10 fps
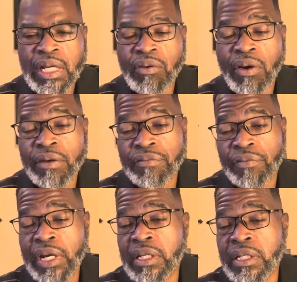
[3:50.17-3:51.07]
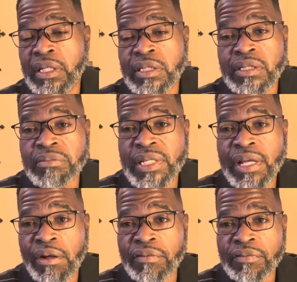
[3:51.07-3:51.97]
quite frankly, is
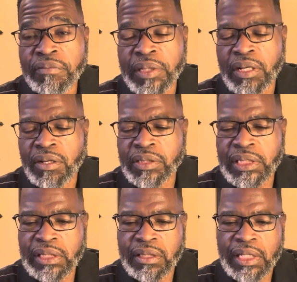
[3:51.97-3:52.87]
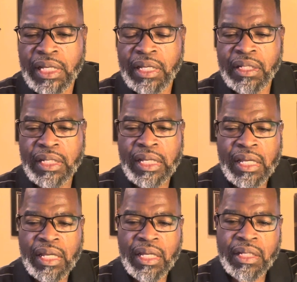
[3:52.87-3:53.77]
himself, because he said
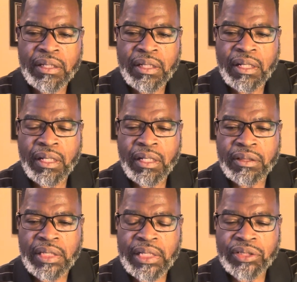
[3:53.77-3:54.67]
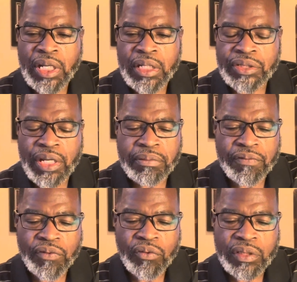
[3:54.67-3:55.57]
in uh, Saint John chapter
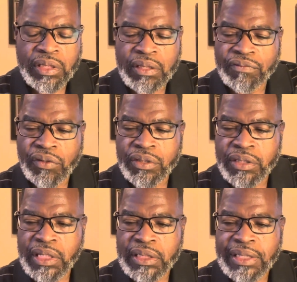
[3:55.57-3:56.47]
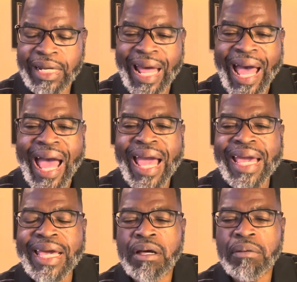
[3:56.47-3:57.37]
fourteen, verse six, that I
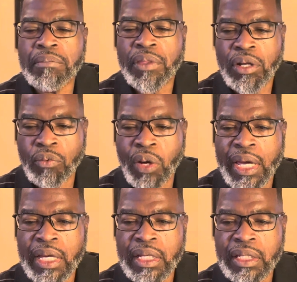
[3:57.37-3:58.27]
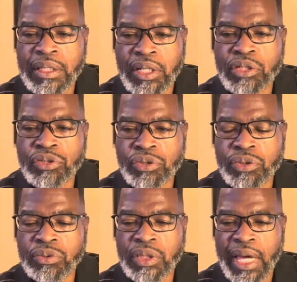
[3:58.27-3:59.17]
am the way, the
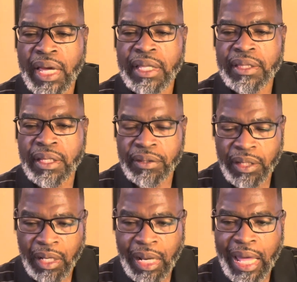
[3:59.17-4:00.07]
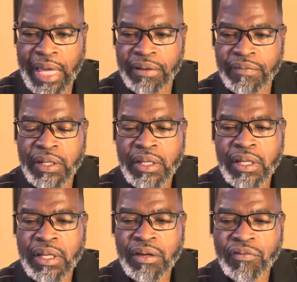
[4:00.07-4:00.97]
truth, and the life.
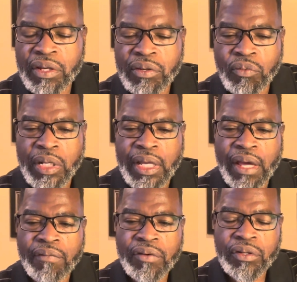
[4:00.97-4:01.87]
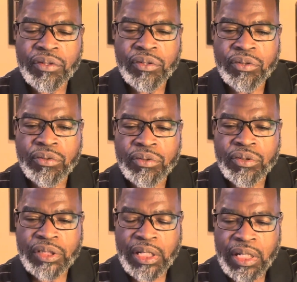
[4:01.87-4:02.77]
Friend, whenever you
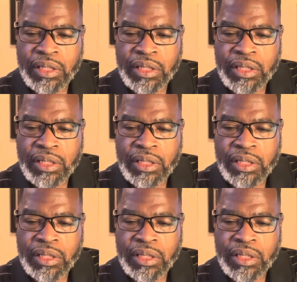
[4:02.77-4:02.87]
study